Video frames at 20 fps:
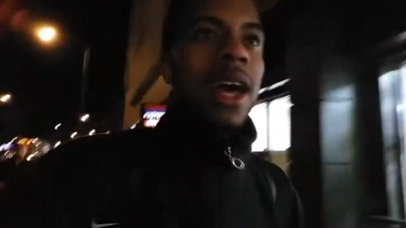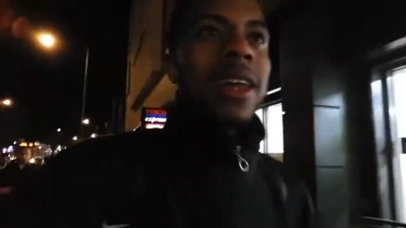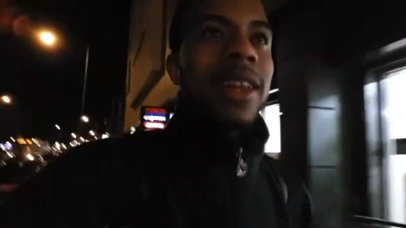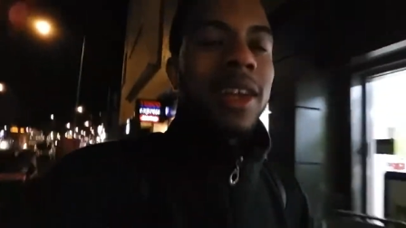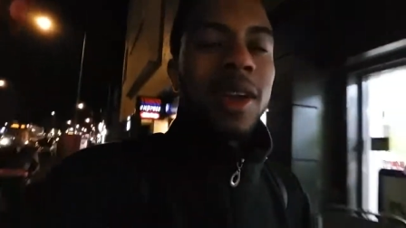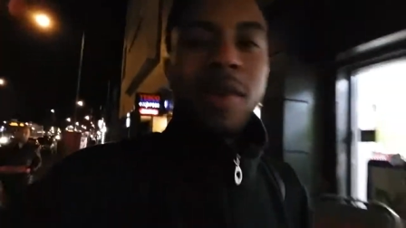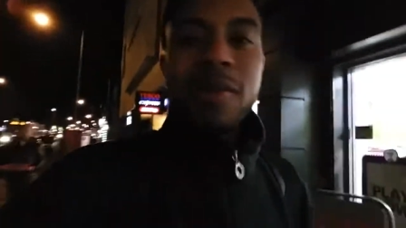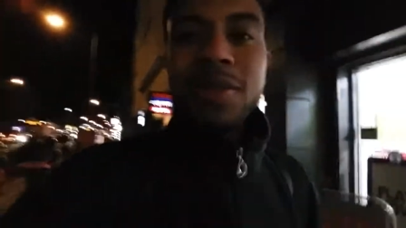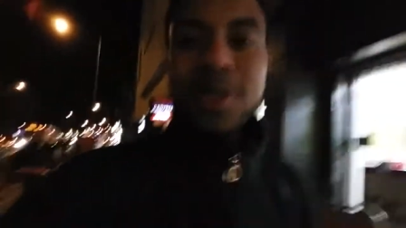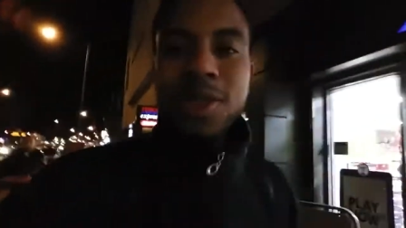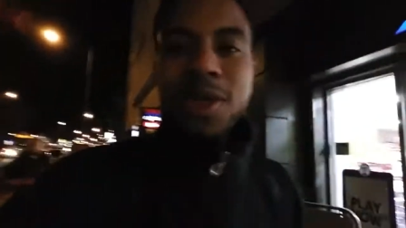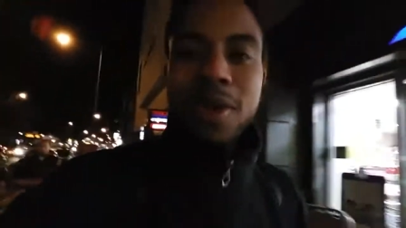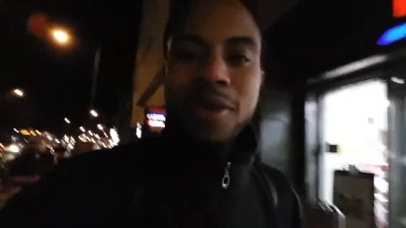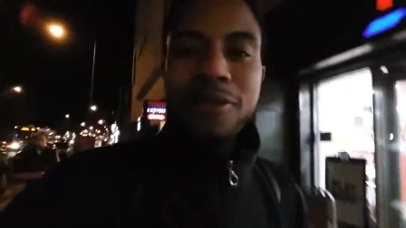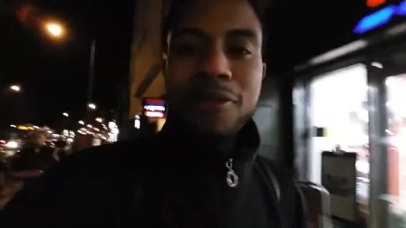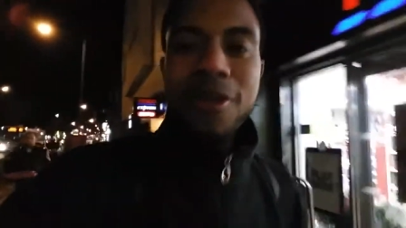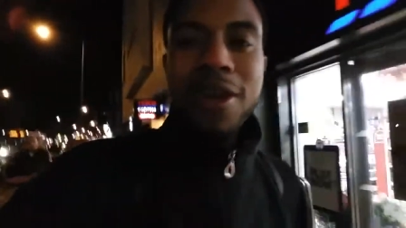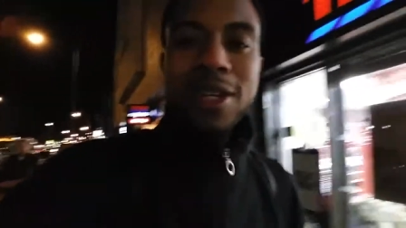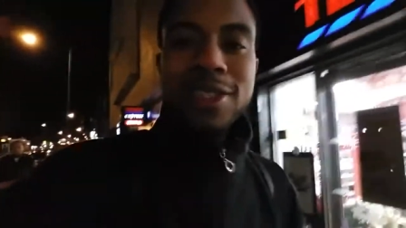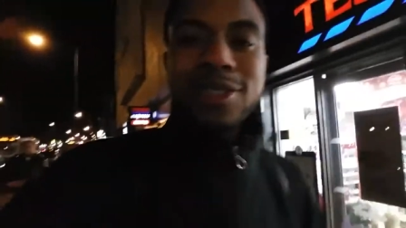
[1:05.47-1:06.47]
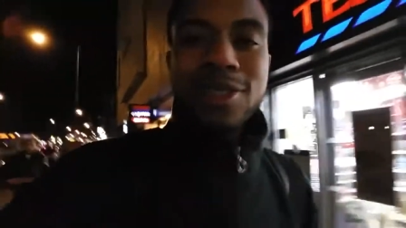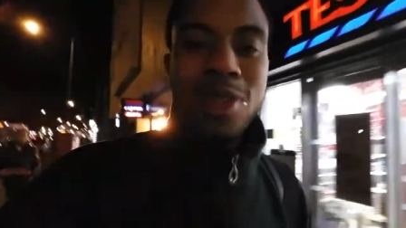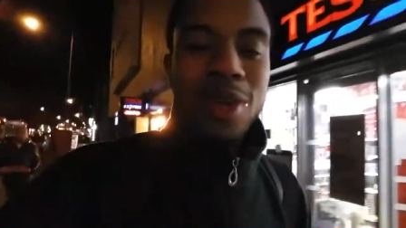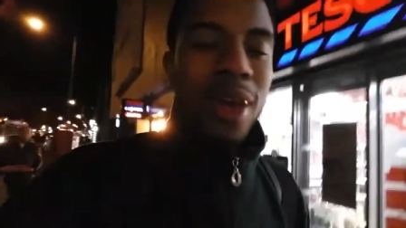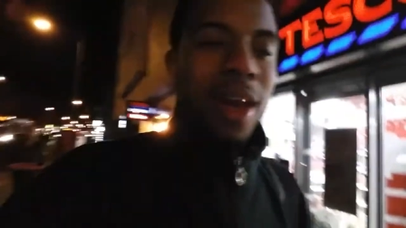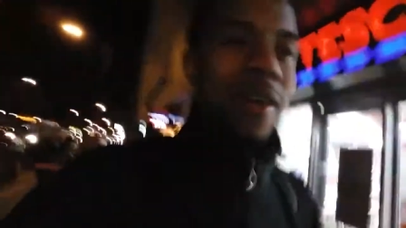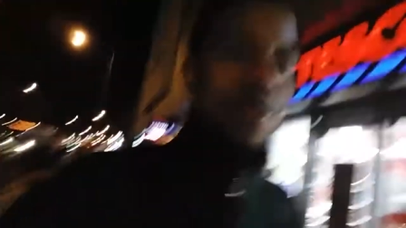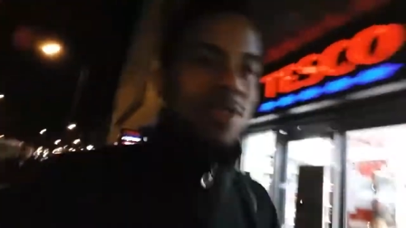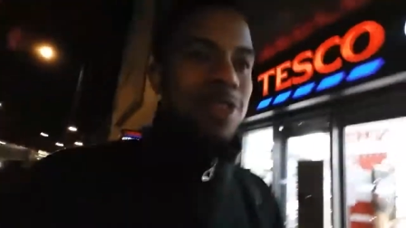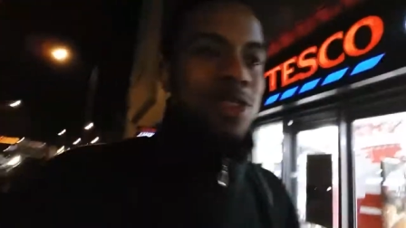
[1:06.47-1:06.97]
Heading over to a friend,
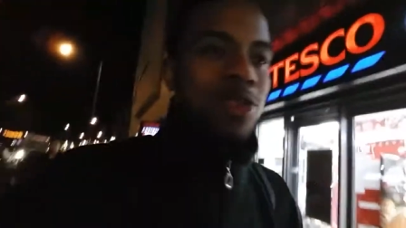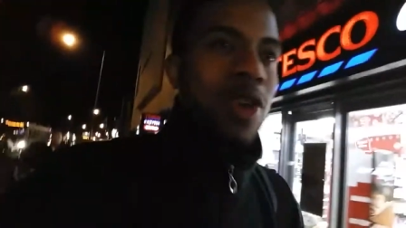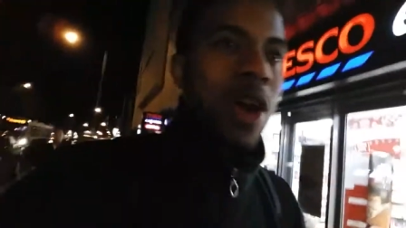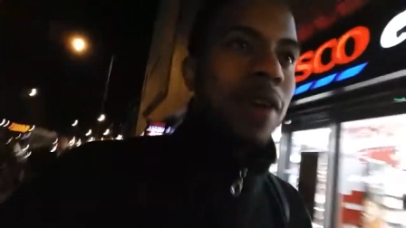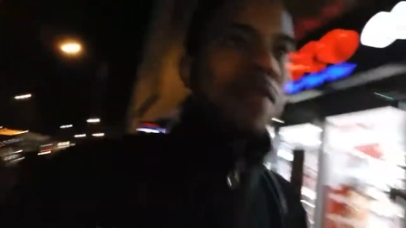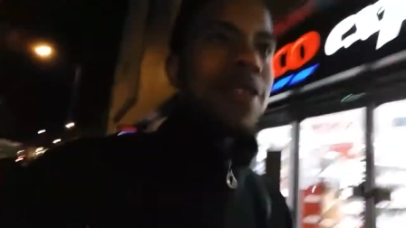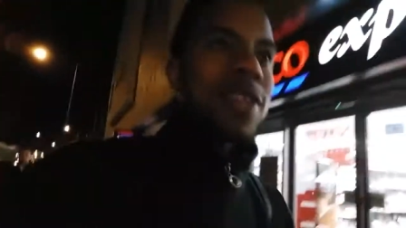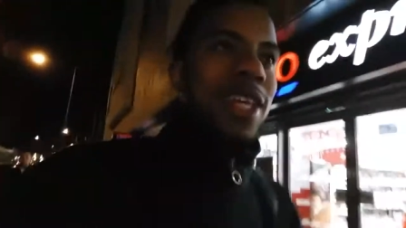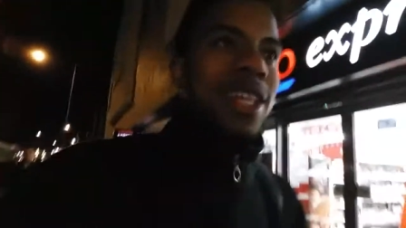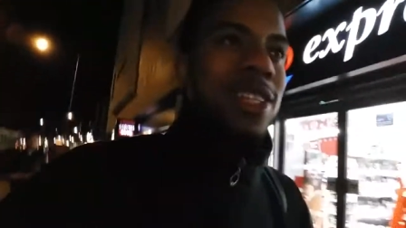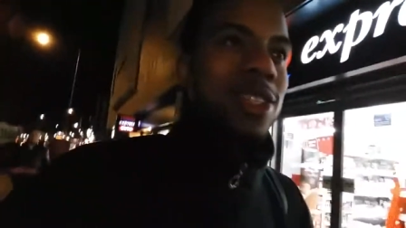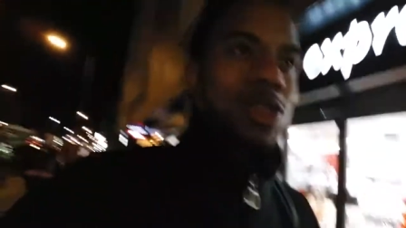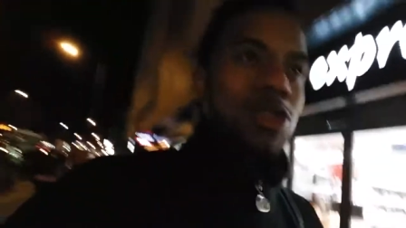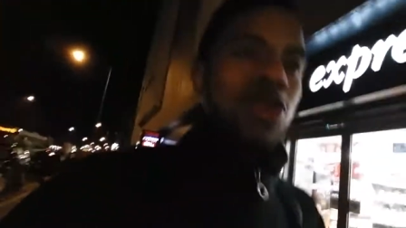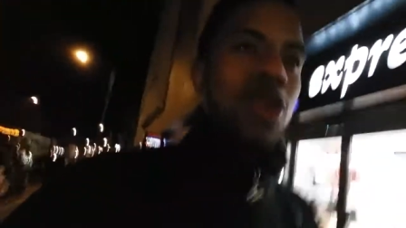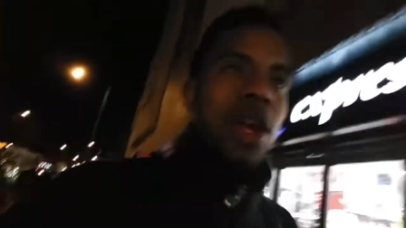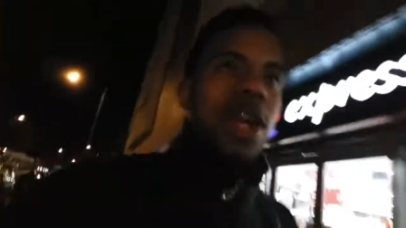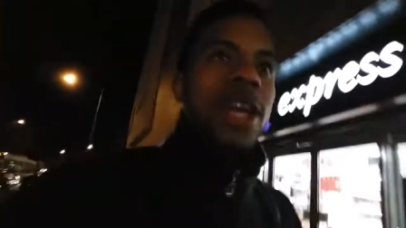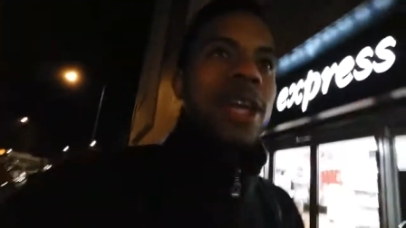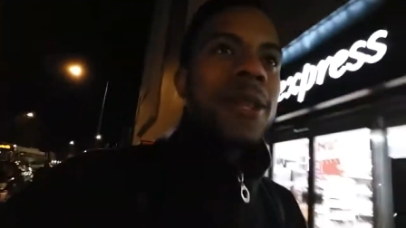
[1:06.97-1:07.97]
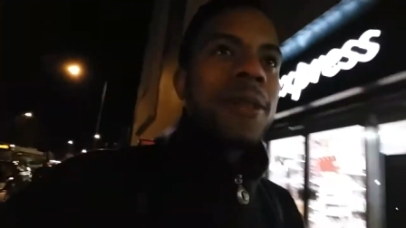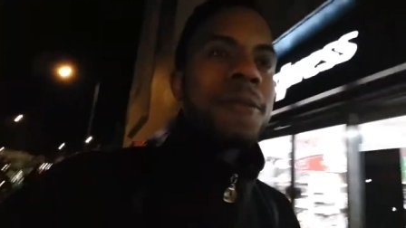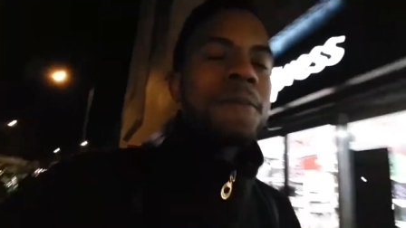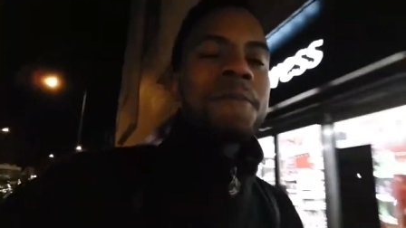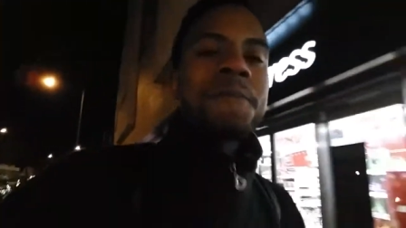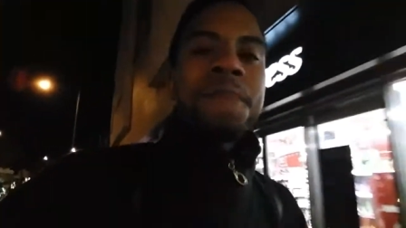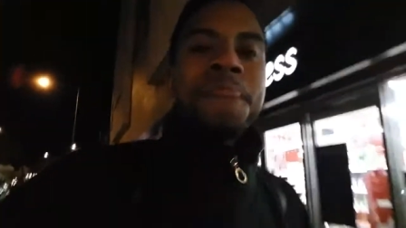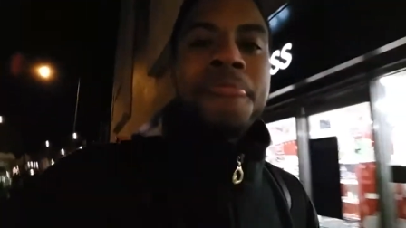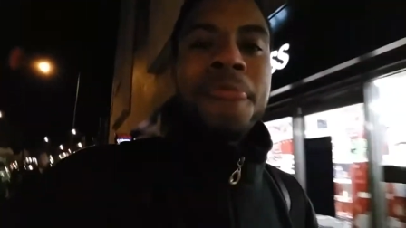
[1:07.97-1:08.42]
so I have to travel, get the train.